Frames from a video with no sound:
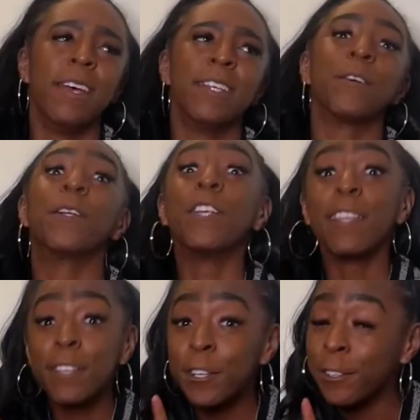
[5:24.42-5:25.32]
So
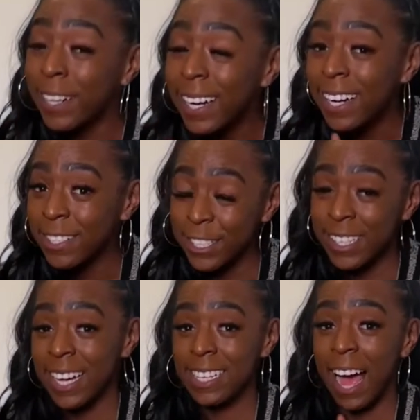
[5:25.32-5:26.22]
another great
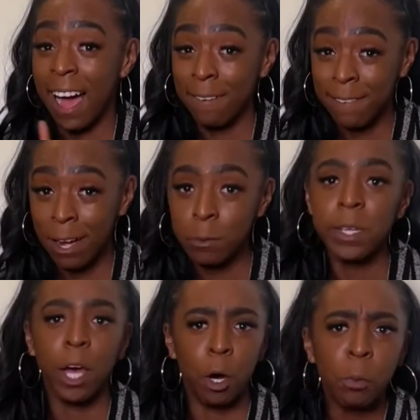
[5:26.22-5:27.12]
exercise I found to
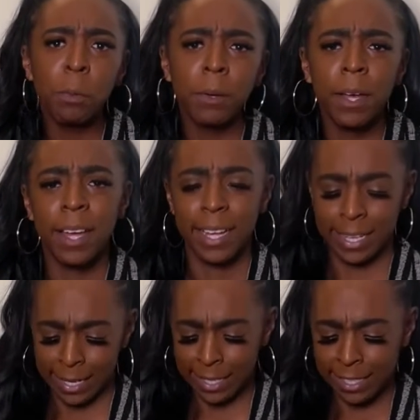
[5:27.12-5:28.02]
help
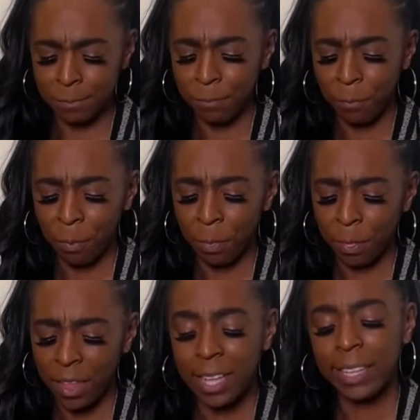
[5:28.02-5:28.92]
is
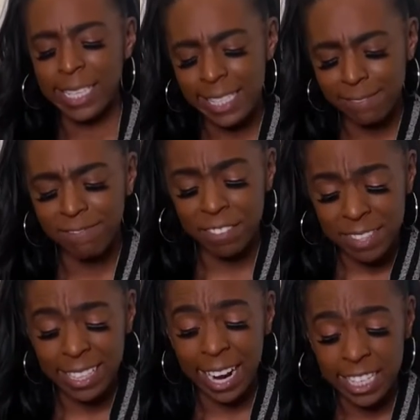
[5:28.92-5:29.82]
list
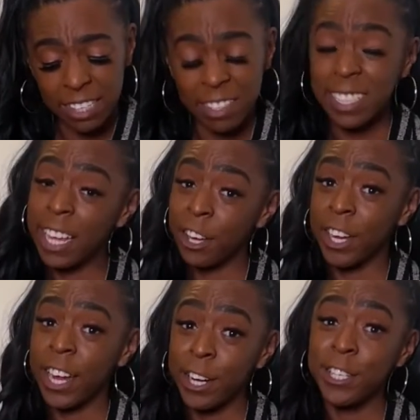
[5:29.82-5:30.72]
15 activities that your
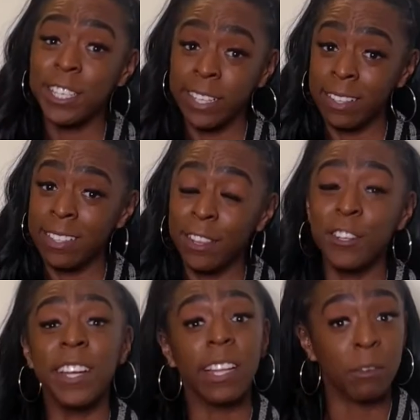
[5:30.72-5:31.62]
character does in their
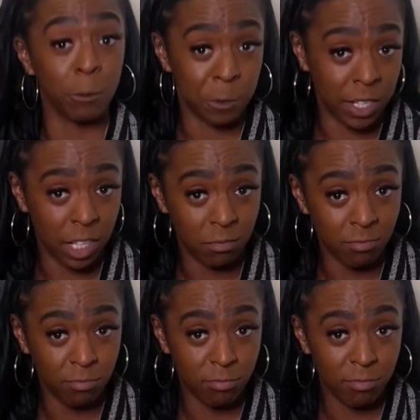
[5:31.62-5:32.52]
daily routine.
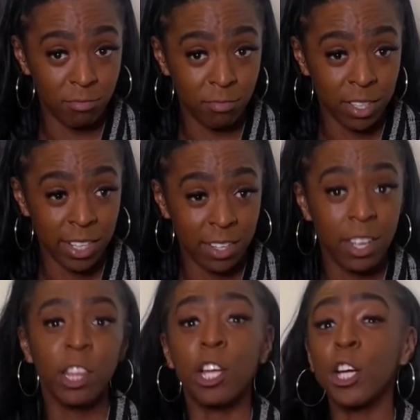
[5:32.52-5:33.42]

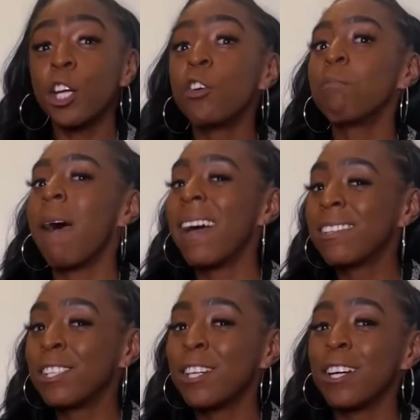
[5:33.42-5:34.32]
Learn or
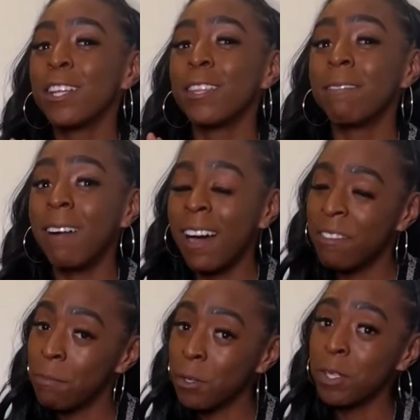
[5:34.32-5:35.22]
master the
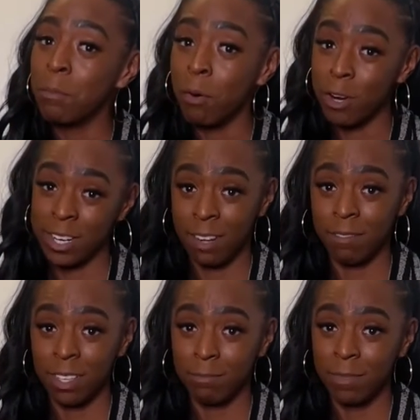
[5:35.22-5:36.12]
5 most important of
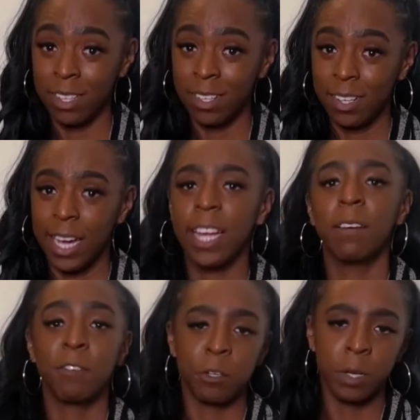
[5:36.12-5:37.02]
them. And
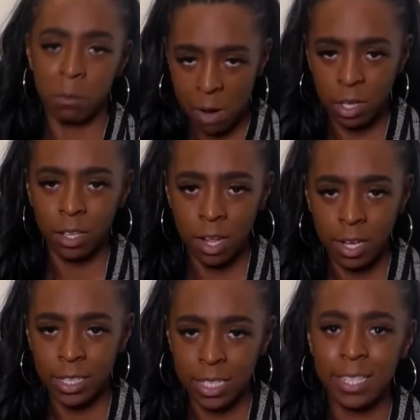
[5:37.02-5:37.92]
if you're doing a
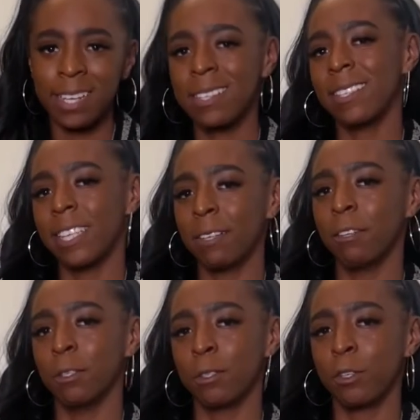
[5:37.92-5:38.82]
monologue in this case, instead of a
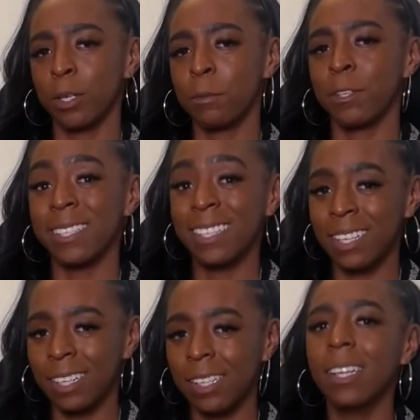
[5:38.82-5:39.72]
whole script or
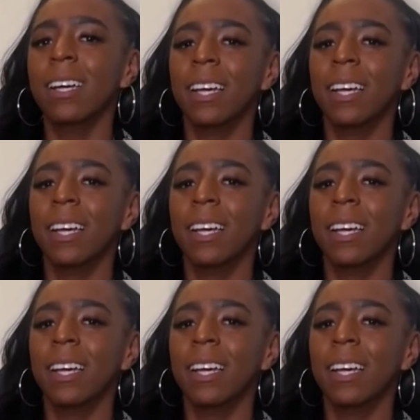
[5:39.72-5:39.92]
scene,